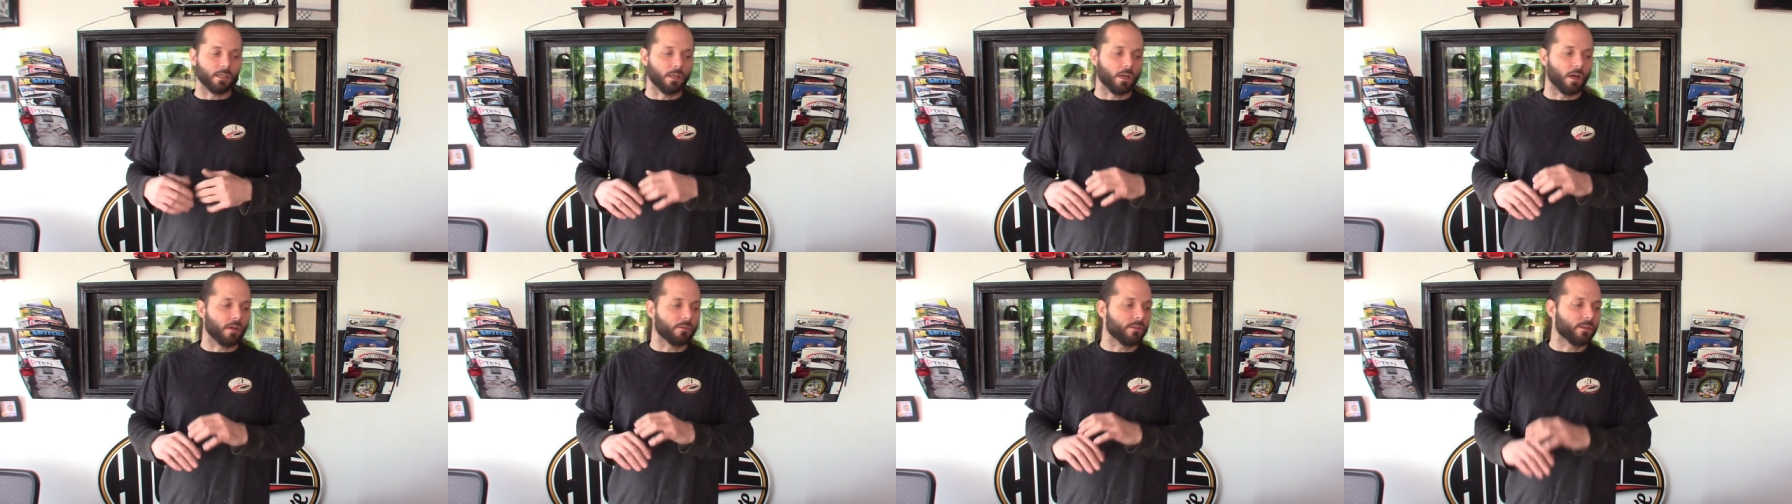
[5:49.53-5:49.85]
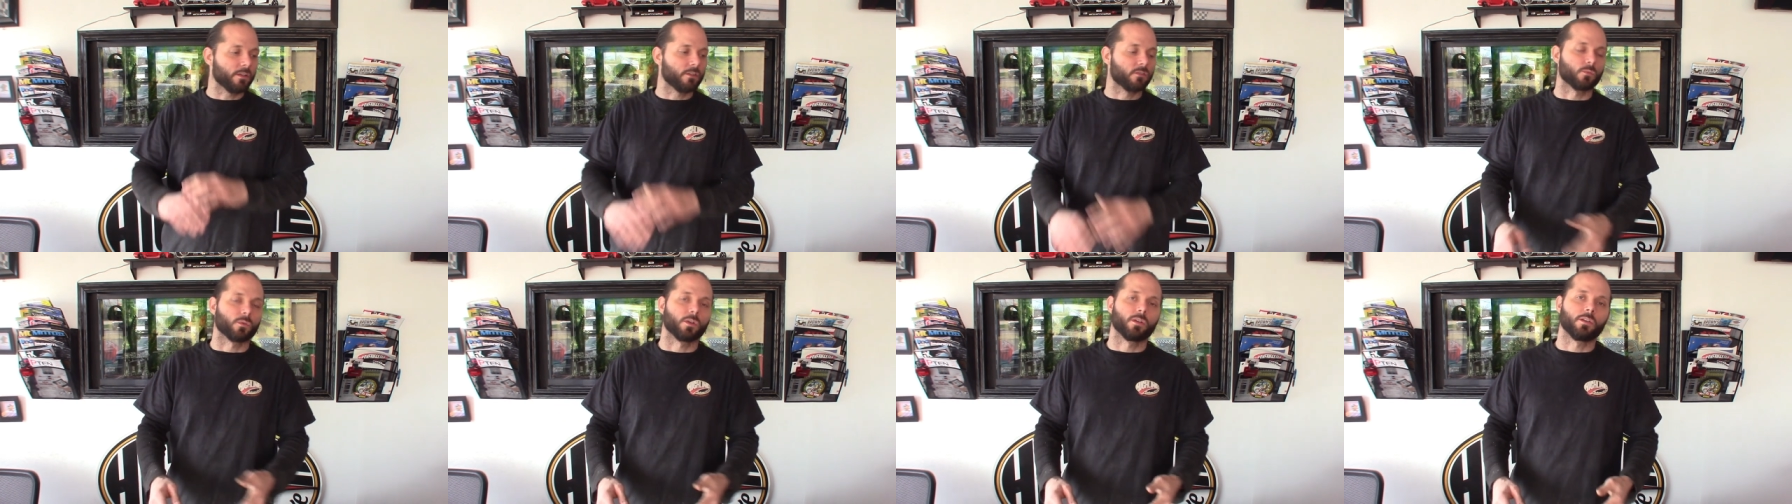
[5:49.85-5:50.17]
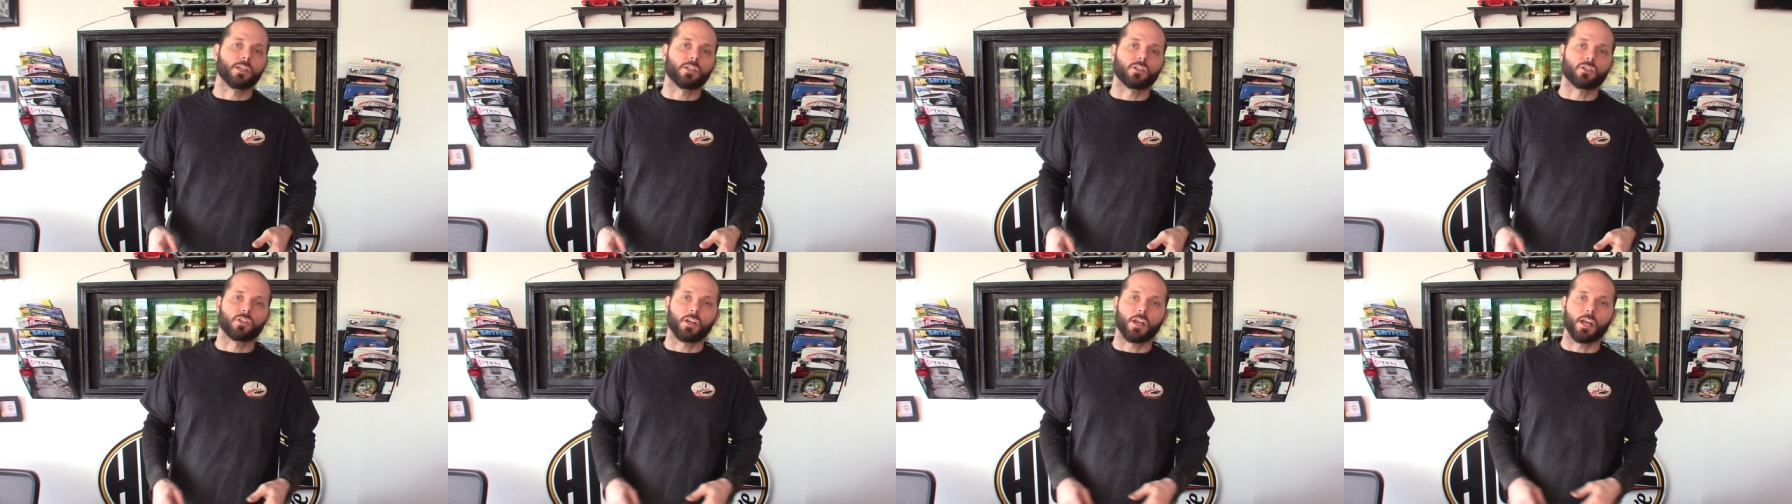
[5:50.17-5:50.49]
nothing's
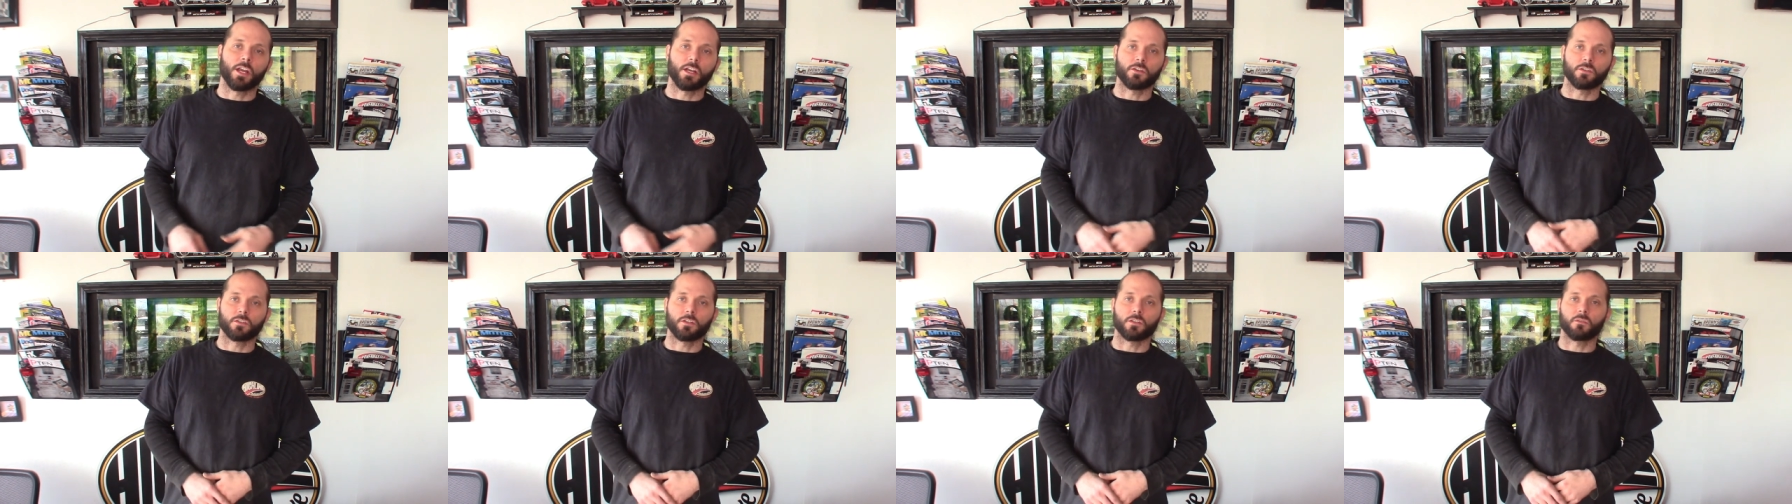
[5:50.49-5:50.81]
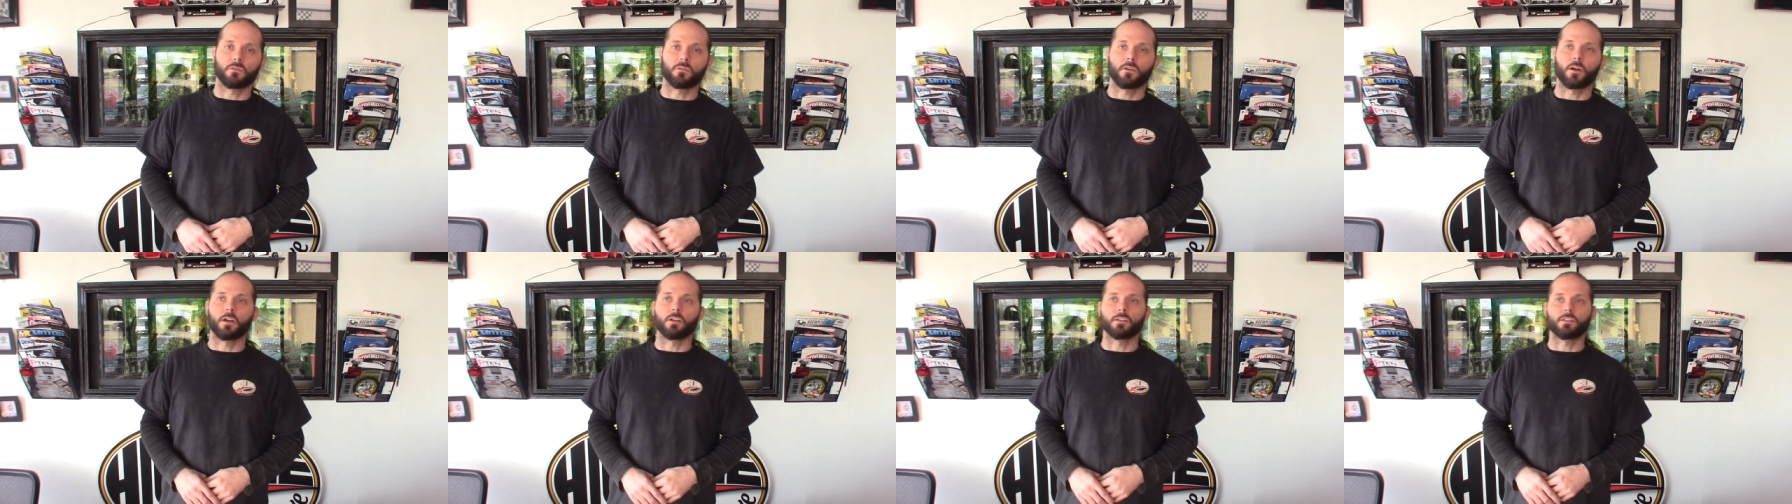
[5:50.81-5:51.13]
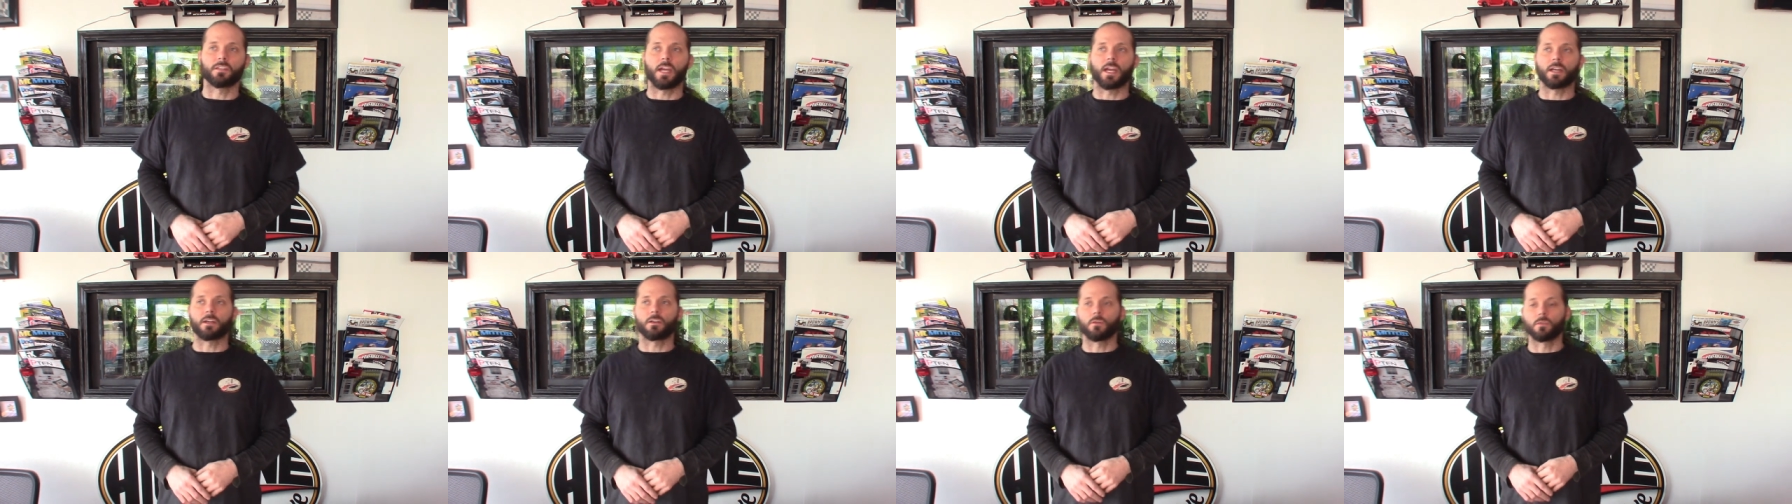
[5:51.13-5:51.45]
really changed as far as
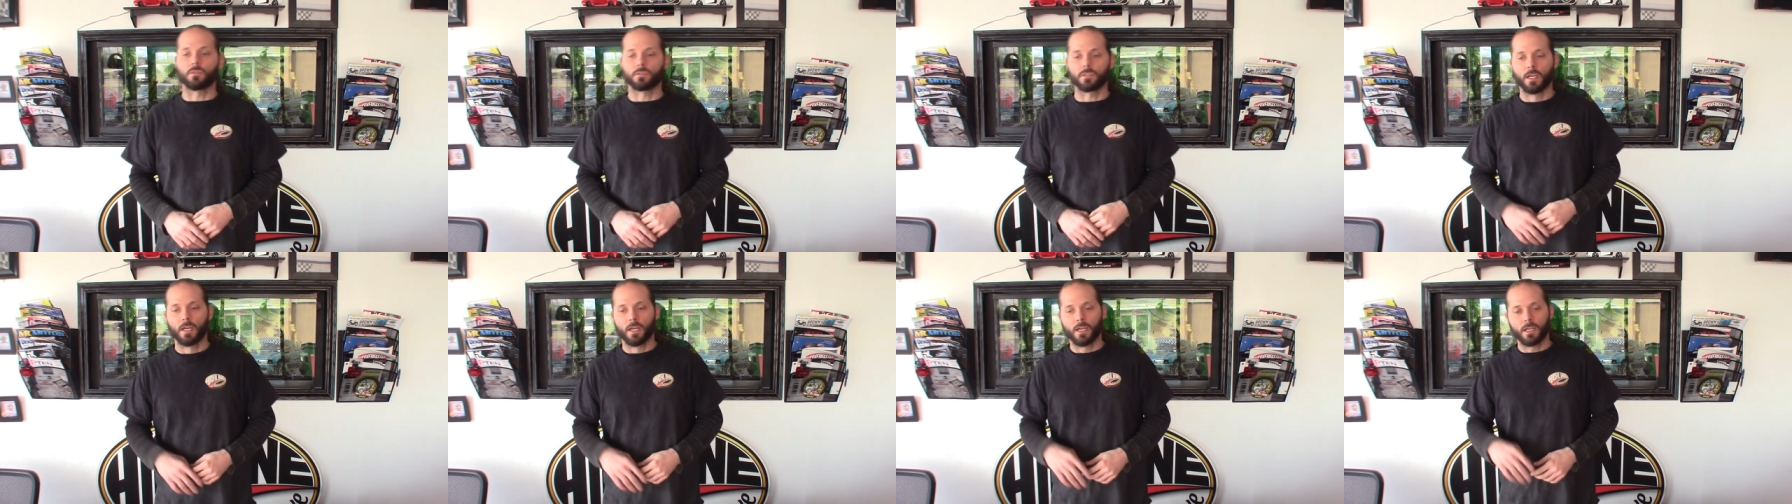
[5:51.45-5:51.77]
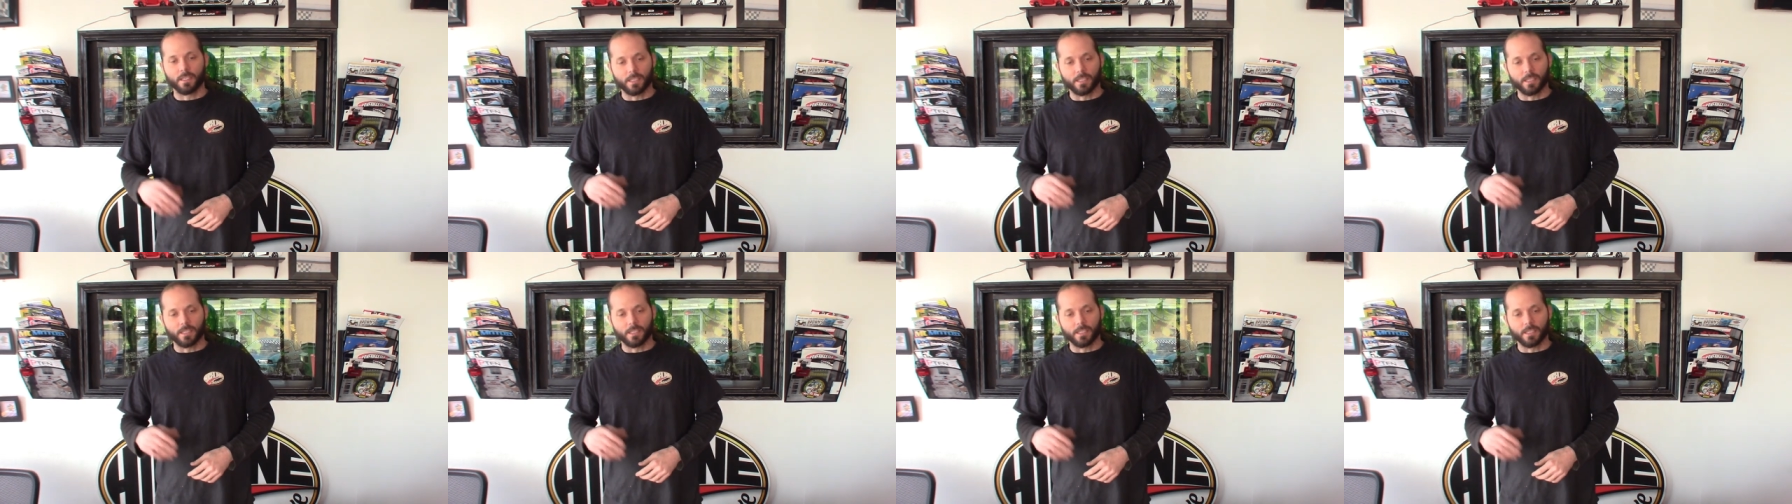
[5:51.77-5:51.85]
that goes.